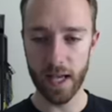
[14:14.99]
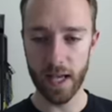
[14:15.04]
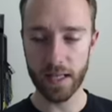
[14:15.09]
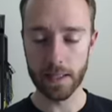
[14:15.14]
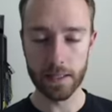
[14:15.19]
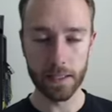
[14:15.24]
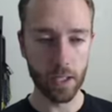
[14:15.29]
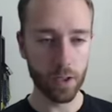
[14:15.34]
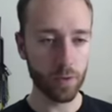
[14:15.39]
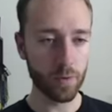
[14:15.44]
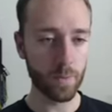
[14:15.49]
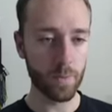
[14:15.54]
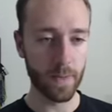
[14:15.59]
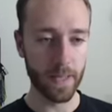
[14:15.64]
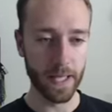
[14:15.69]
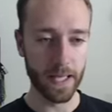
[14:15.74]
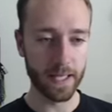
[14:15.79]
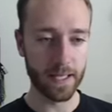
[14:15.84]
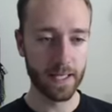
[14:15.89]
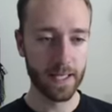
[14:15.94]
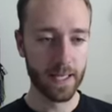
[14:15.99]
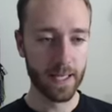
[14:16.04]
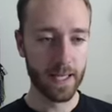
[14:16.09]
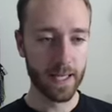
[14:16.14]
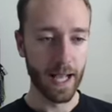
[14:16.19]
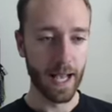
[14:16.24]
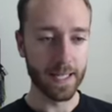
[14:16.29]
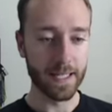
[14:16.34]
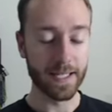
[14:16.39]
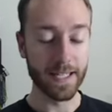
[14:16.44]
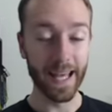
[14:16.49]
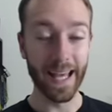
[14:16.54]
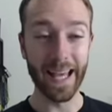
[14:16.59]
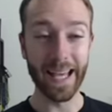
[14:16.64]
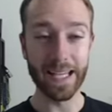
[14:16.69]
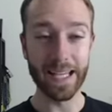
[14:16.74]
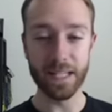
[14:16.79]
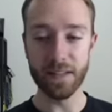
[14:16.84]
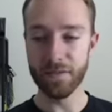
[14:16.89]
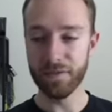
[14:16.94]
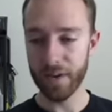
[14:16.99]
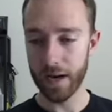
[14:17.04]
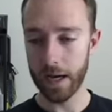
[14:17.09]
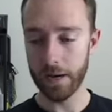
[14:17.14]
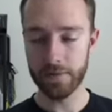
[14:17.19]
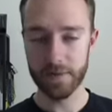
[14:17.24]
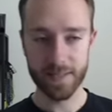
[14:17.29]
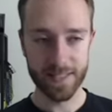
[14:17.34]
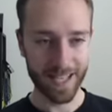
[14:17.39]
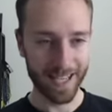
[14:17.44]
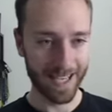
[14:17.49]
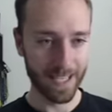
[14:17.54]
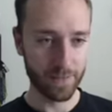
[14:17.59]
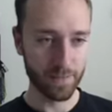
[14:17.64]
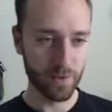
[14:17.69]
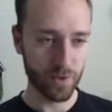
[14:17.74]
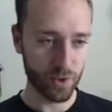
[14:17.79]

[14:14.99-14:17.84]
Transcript: a lone pick and an 85 times